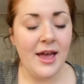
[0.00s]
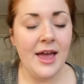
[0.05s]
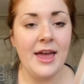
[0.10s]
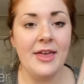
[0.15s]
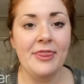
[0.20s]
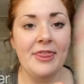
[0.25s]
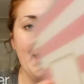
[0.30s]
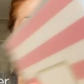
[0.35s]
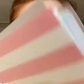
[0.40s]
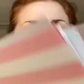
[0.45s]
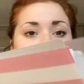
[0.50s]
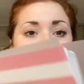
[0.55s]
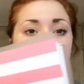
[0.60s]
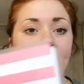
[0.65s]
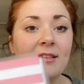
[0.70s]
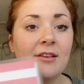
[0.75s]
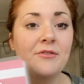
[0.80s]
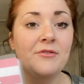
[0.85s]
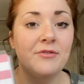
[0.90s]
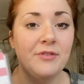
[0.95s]
And that
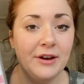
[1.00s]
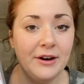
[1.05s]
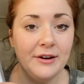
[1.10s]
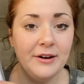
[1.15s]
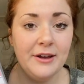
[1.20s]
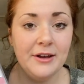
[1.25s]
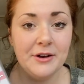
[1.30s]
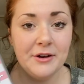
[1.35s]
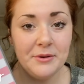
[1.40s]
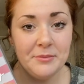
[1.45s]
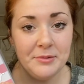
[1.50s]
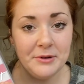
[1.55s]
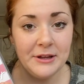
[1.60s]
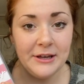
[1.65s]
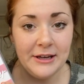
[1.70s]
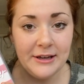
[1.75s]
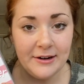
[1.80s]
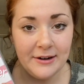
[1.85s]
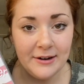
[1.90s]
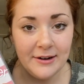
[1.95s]
is a very good
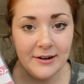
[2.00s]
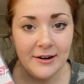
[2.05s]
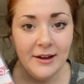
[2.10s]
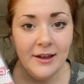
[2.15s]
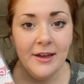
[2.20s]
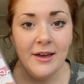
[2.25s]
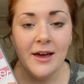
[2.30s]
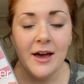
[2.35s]
planner.